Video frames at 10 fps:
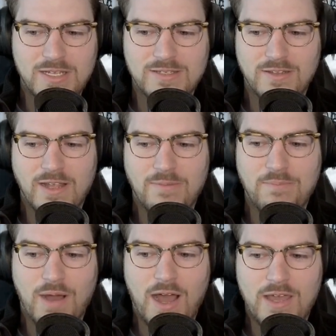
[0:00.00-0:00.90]
to like
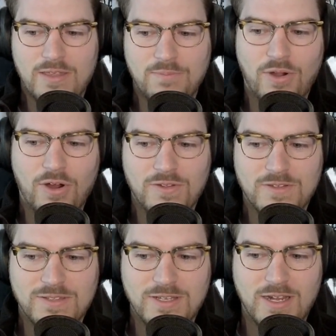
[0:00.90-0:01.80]
buy the
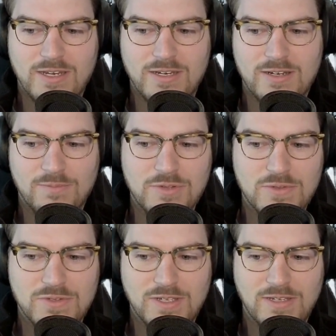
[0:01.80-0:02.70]
parts that I ended up
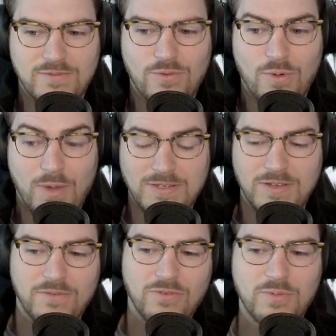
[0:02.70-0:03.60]
using for my
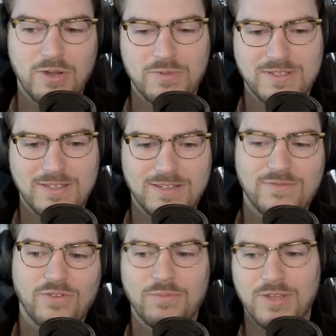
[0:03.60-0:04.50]
cell phone repair business
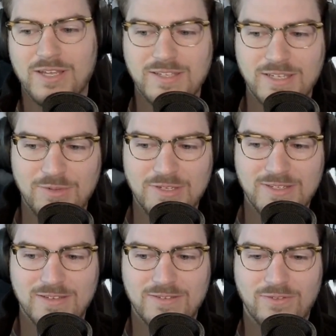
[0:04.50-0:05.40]
from the antique
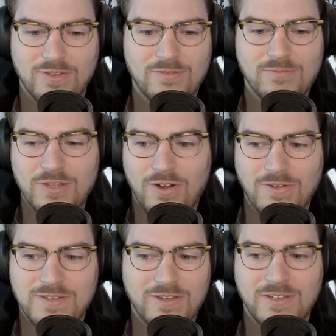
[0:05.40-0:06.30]
business or the
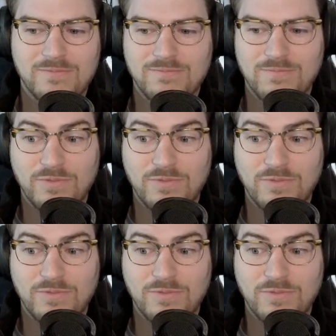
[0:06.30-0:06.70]
yard selling and